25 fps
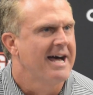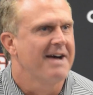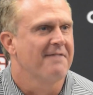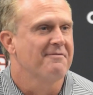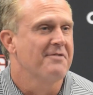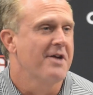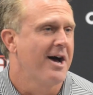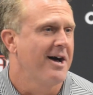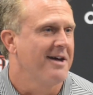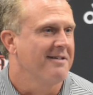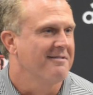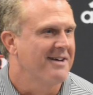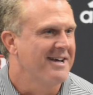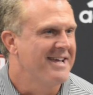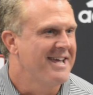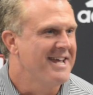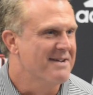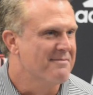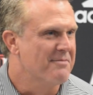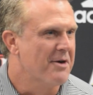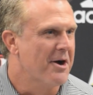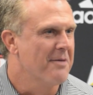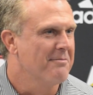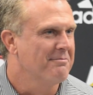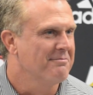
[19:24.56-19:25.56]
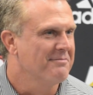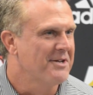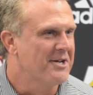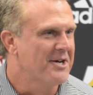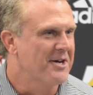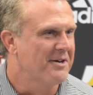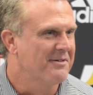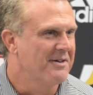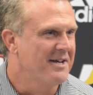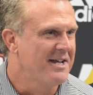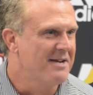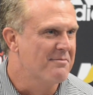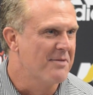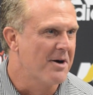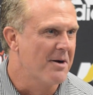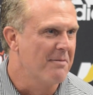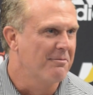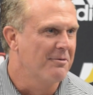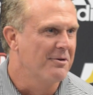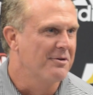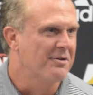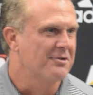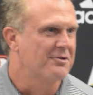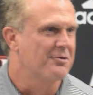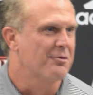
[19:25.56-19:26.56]
I have not. I hit him up. Yeah, hit him
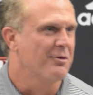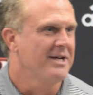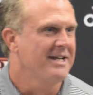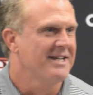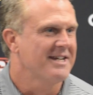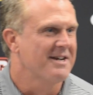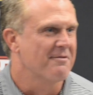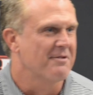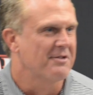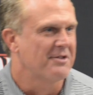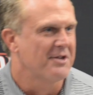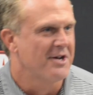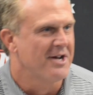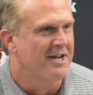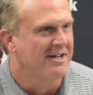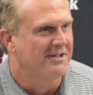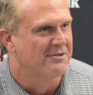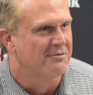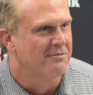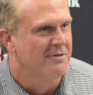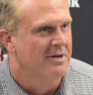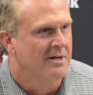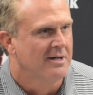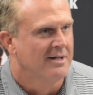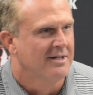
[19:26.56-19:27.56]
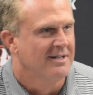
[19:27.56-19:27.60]
up with a tweet and everything.